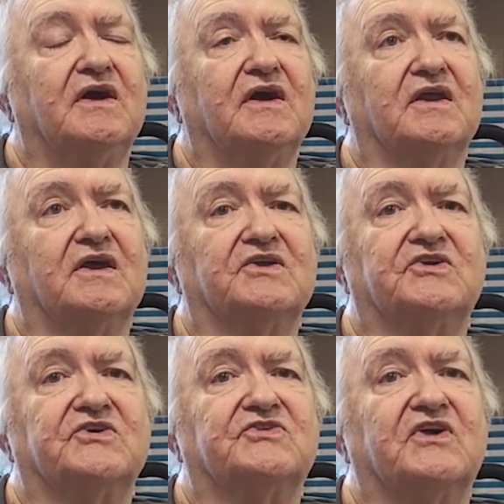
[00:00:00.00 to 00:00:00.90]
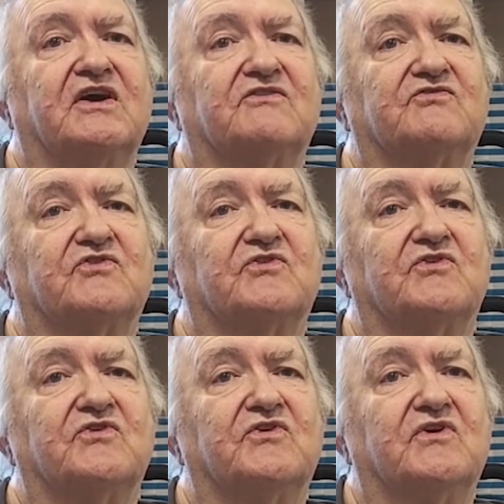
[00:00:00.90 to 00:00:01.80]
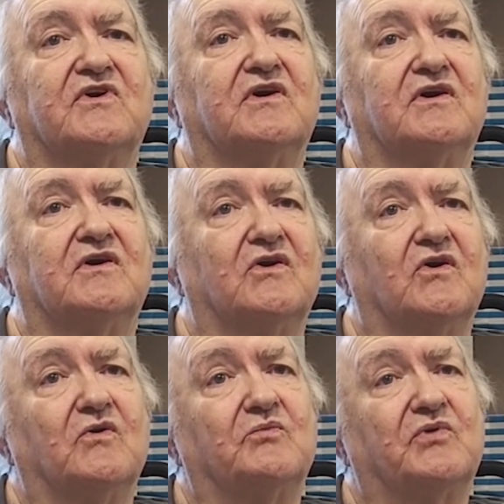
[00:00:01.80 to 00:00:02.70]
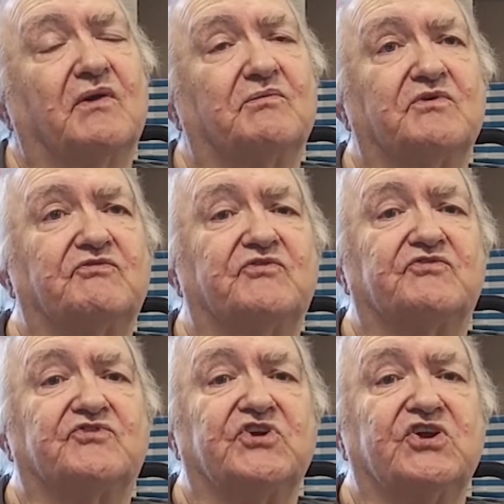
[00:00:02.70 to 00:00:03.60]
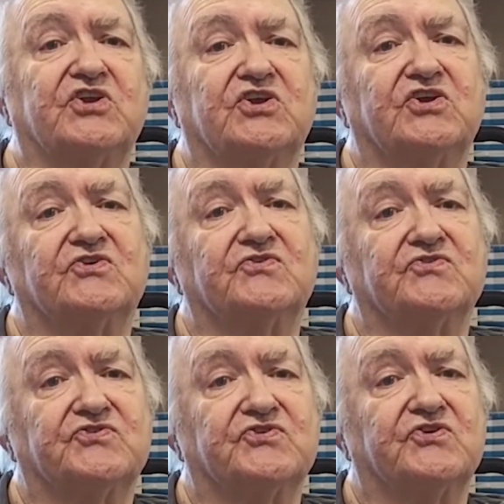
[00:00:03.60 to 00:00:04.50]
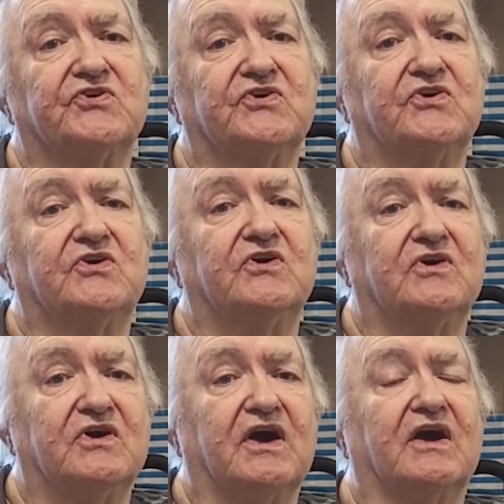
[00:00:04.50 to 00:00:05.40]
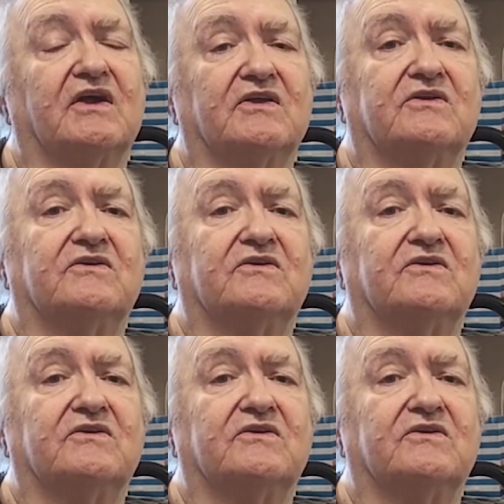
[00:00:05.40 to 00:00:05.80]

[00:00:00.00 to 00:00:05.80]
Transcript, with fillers: and I did that for oh probably 15 years at